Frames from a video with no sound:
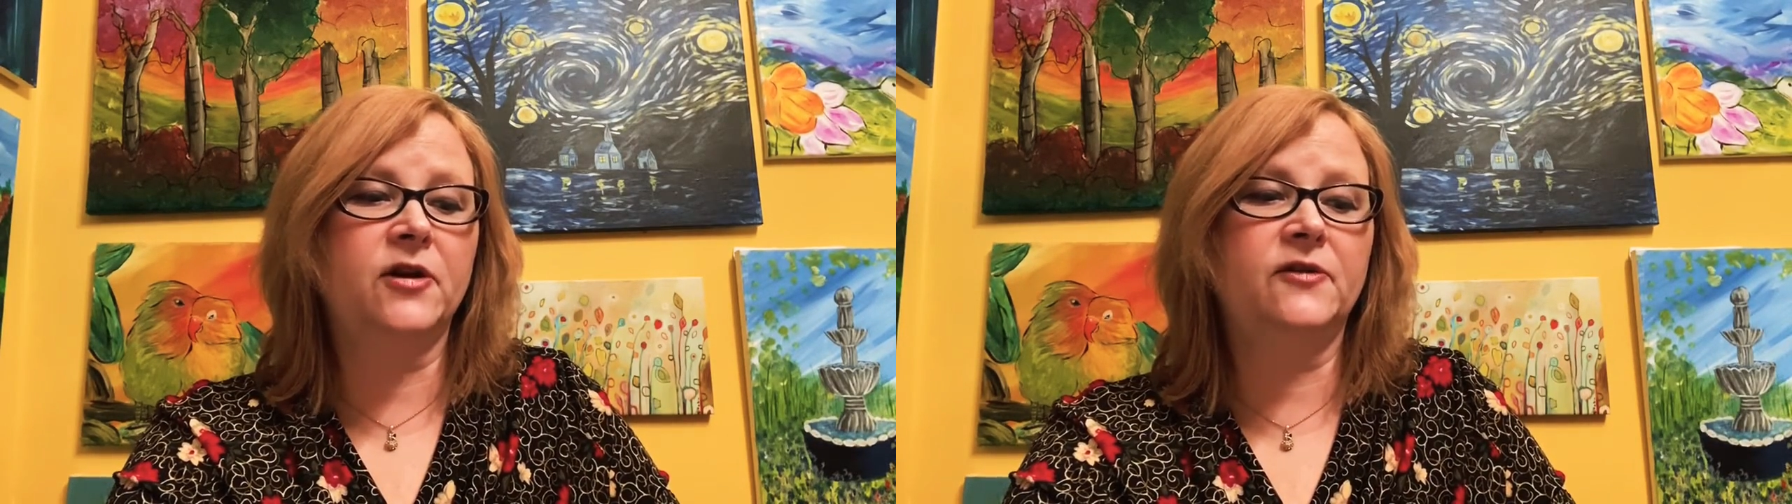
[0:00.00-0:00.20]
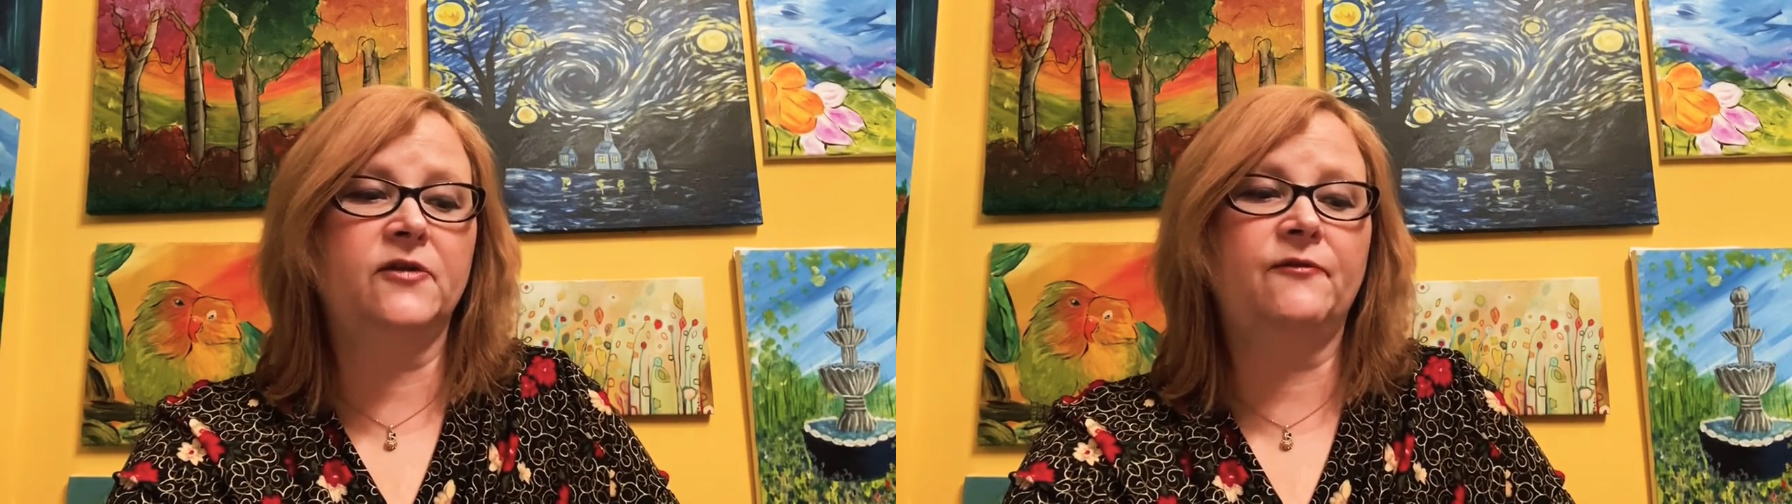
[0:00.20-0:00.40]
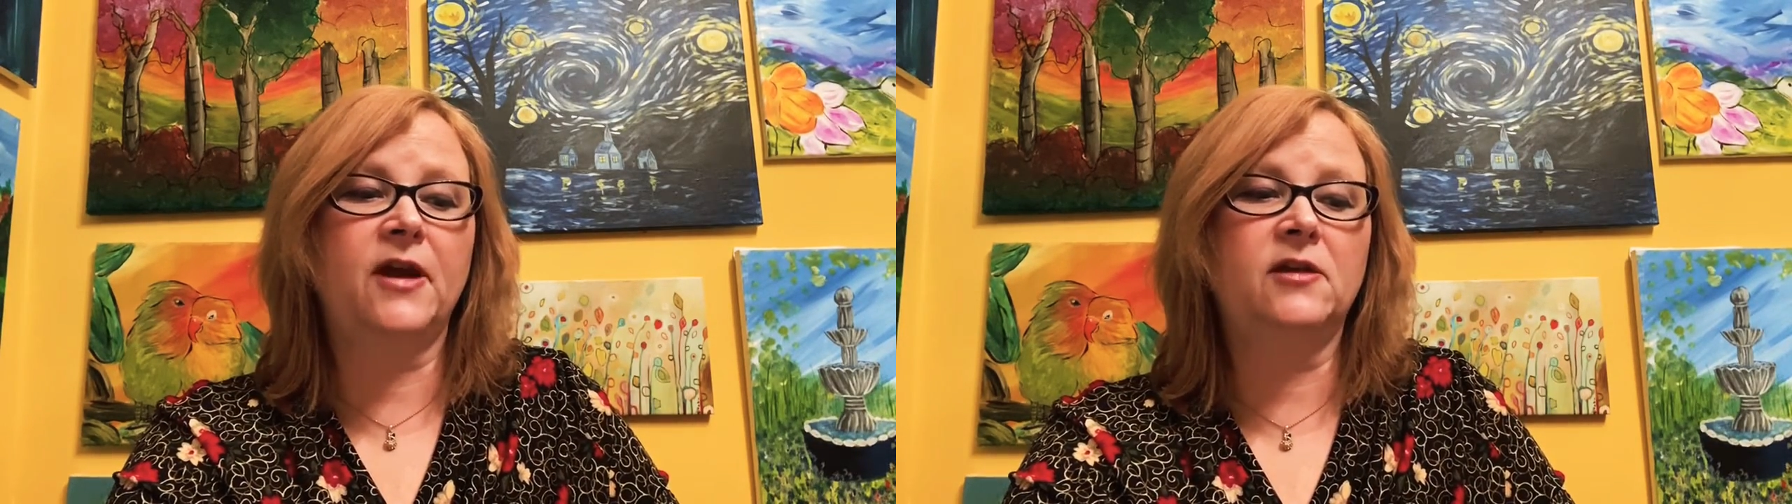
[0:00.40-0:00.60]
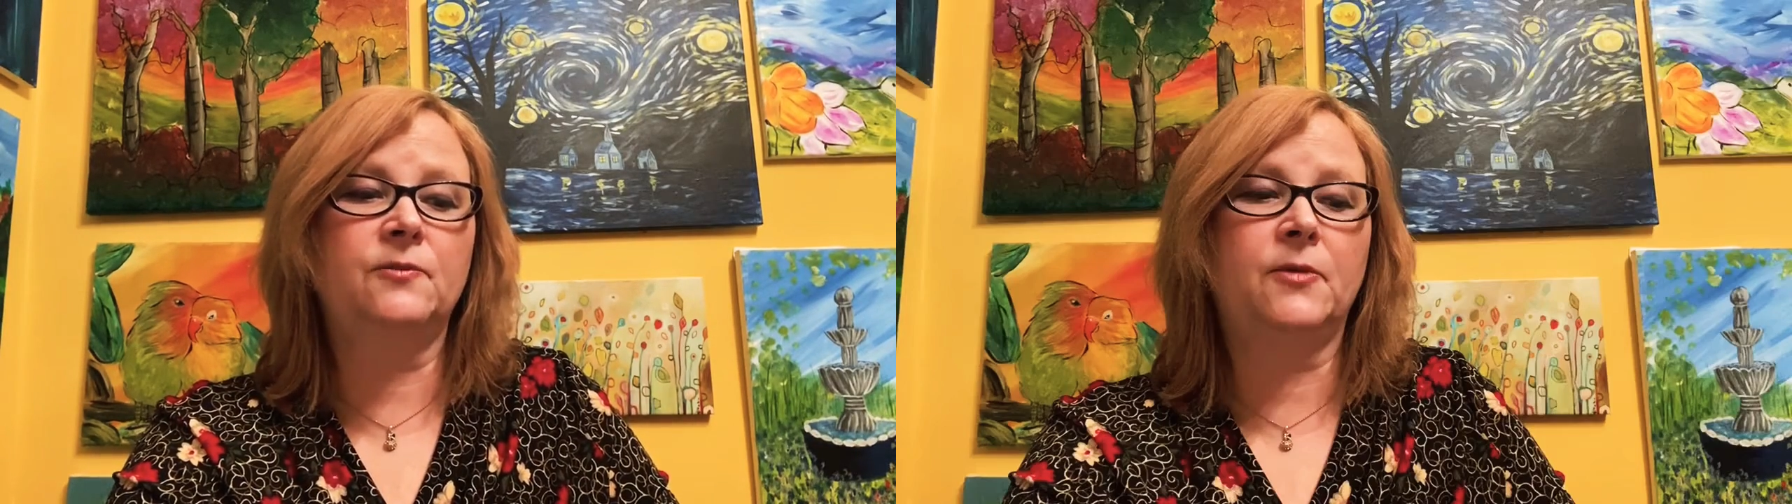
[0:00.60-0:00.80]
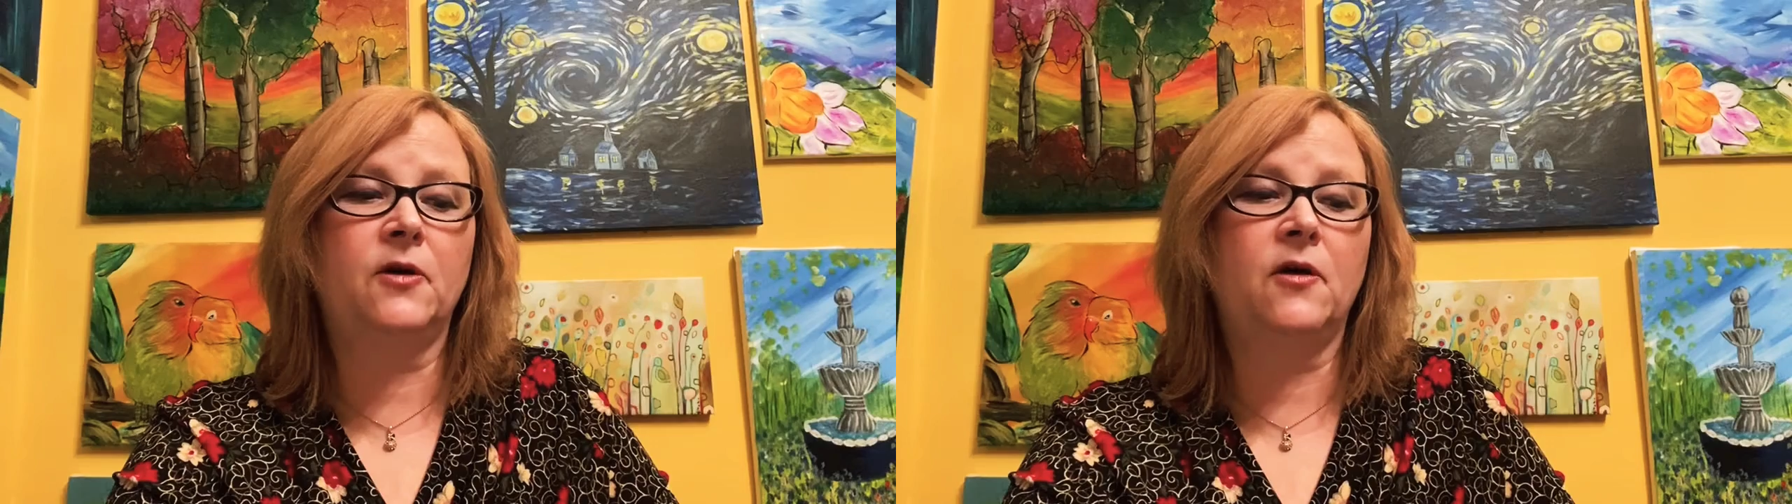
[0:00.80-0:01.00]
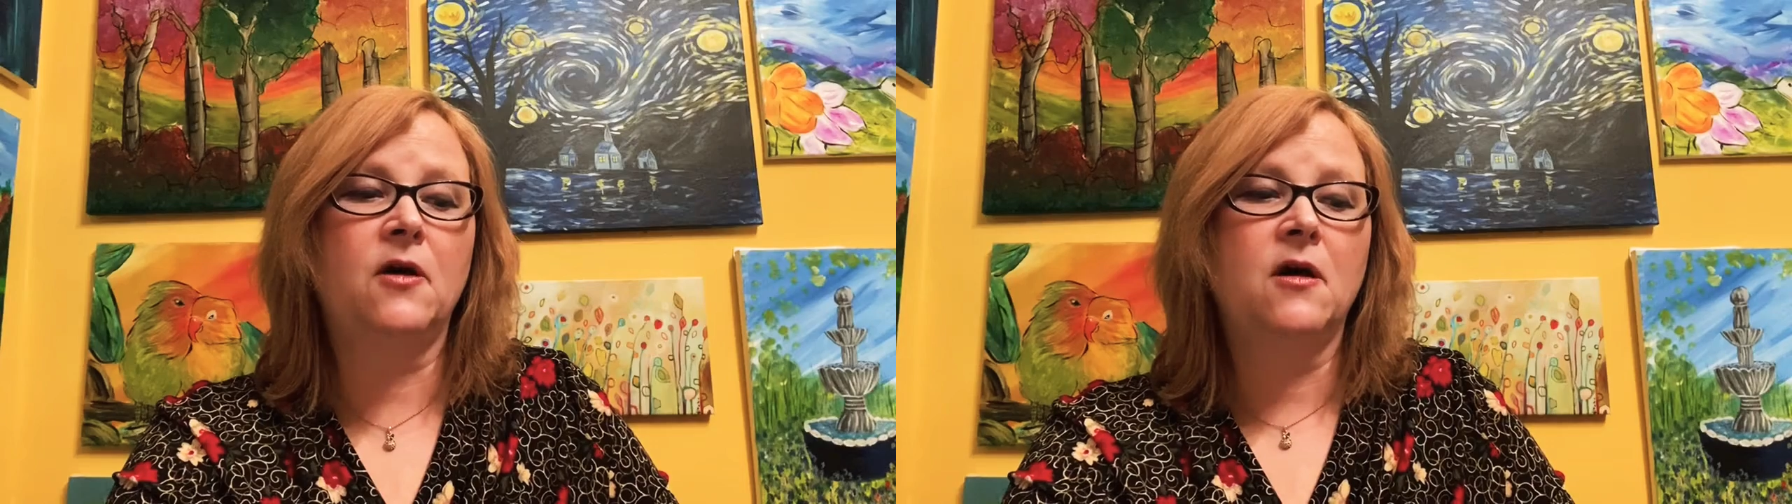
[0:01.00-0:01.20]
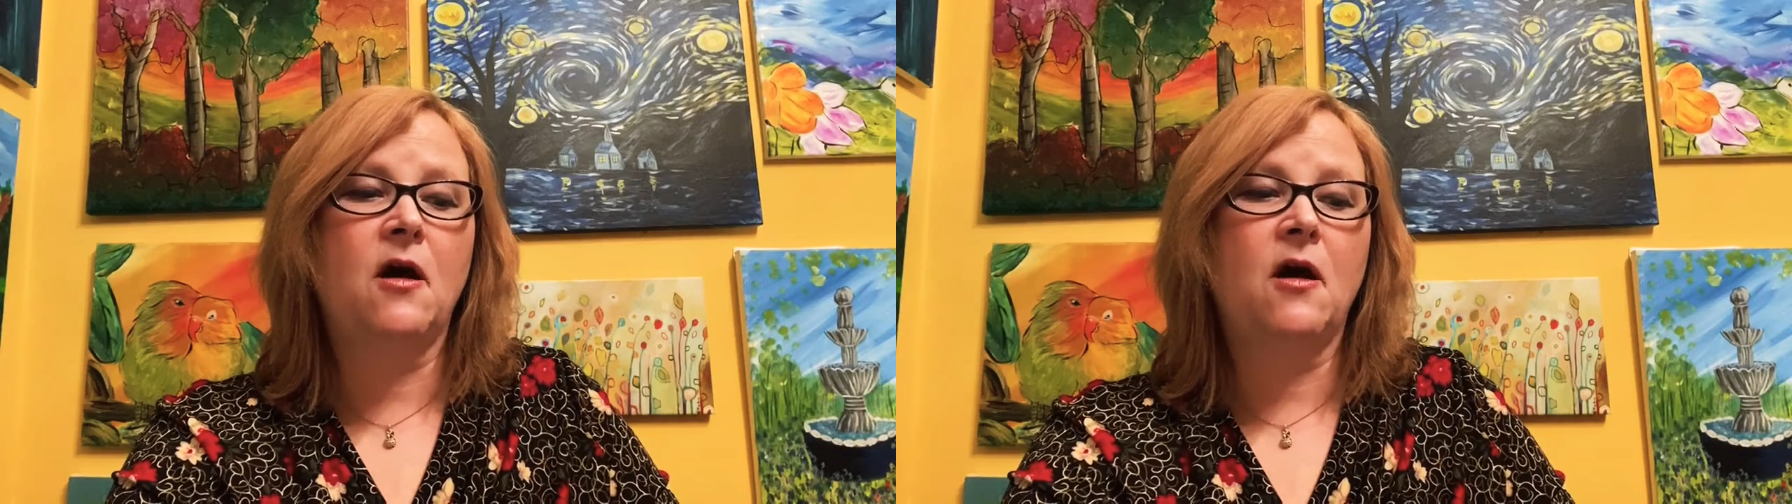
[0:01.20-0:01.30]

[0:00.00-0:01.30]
is available